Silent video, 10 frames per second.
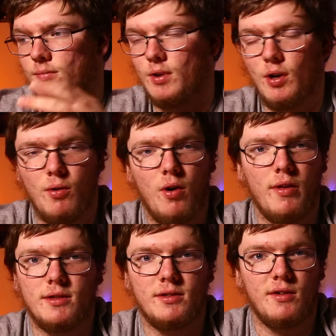you know, all
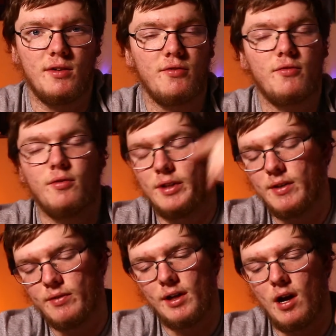that stuff,
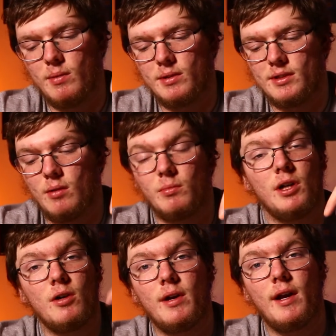leave it in the comments down
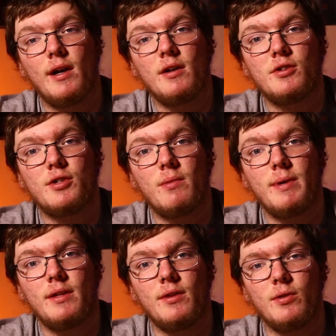below and I shall
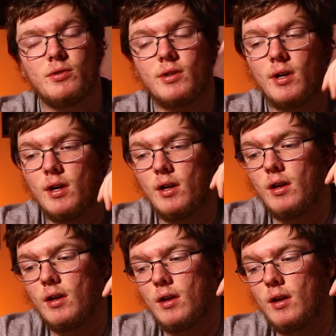make those.
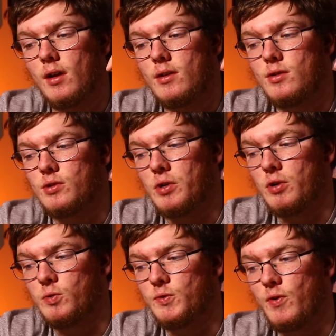
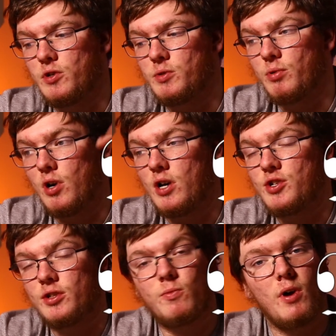So as far as
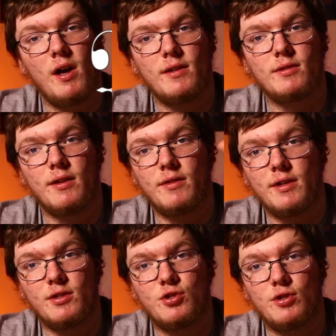project wise, I
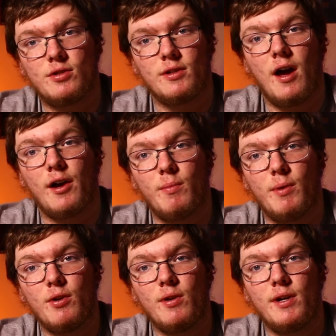think it's just the
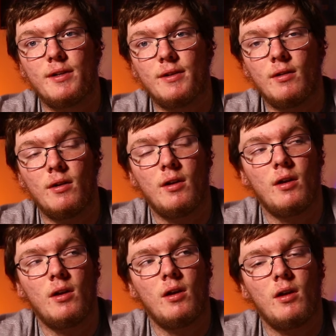documentary,
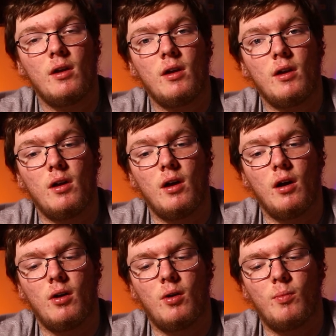
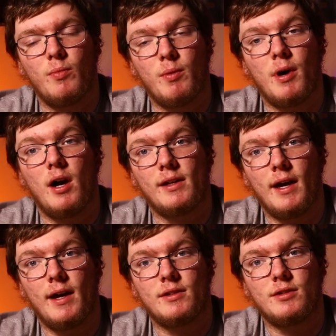the
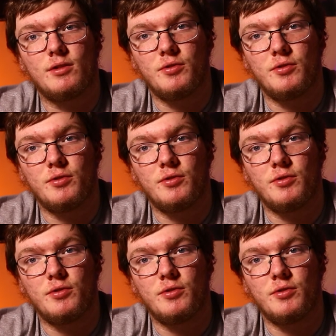podcast,